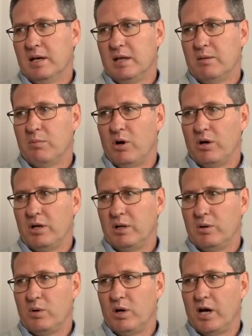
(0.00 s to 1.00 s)
uh, the market
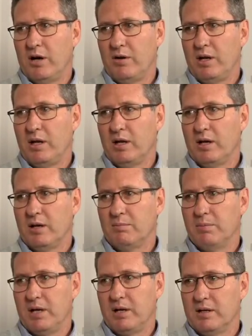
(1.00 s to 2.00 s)
inquiry uh,
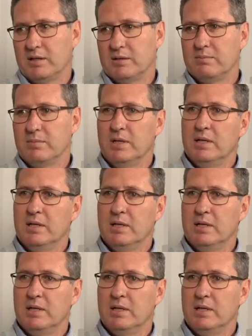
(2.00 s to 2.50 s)
mechanism.